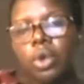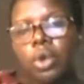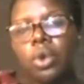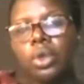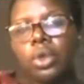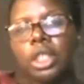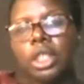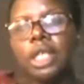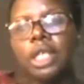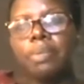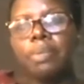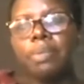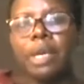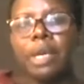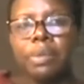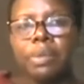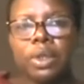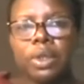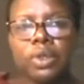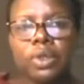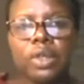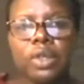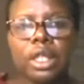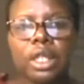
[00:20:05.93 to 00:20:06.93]
code team
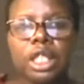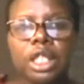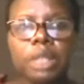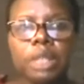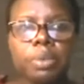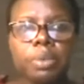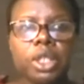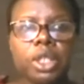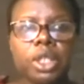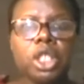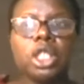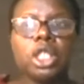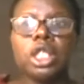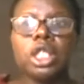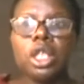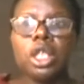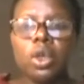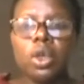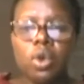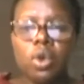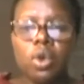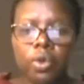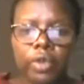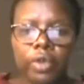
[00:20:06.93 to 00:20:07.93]
members that this patient is
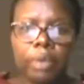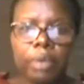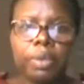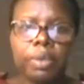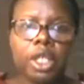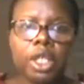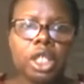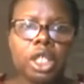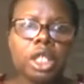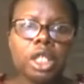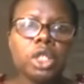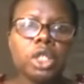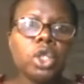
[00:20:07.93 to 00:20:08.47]
a COVID patient.